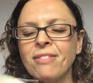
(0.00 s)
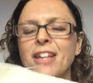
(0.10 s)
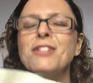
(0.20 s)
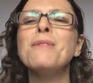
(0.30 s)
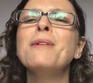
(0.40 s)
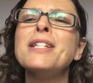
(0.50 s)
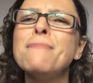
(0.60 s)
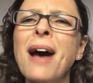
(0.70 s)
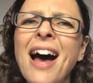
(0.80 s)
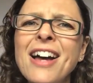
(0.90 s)
It's almost
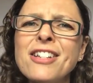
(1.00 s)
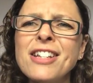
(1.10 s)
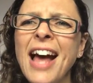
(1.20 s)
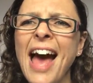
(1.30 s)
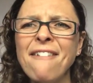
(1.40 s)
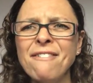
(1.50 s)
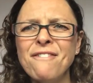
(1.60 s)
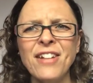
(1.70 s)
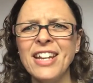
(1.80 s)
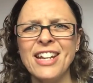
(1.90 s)
March and I
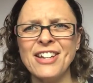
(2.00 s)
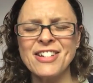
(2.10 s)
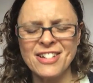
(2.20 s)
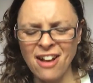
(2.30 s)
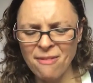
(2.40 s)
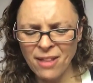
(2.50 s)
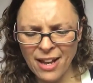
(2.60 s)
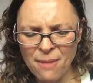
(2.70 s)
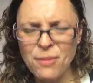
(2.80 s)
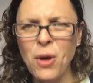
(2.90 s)
haven't finished. I'm
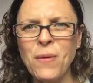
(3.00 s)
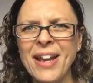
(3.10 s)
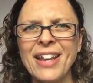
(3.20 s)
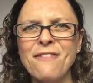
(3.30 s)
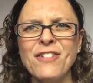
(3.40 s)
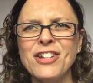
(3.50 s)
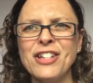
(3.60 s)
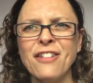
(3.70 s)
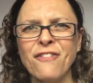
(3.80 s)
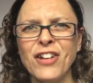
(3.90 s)
nowhere near
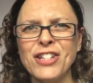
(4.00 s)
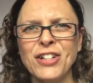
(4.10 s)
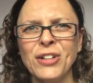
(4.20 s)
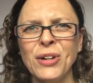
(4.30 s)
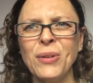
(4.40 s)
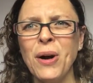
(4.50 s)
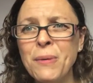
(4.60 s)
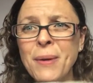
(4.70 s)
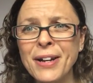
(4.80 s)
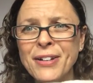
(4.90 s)
finishing the first clue.
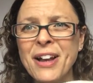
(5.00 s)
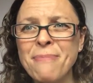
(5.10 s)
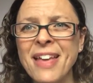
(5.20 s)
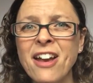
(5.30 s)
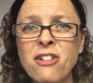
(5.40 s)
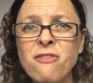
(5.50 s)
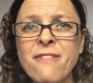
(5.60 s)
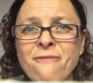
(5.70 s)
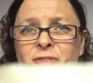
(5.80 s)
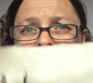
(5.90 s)
Oh my goodness, they're going
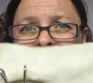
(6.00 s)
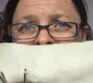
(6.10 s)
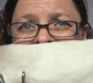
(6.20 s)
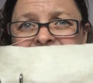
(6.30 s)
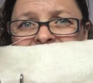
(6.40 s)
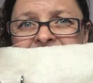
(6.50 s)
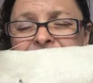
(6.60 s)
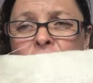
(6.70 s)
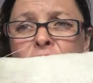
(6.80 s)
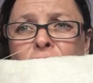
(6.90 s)
to release the
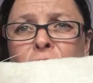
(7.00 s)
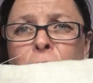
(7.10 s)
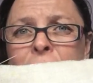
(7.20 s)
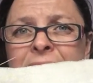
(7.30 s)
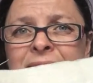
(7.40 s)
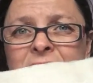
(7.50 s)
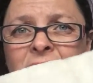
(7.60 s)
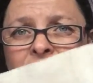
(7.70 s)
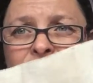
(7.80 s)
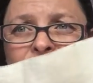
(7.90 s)
third clue and I still haven't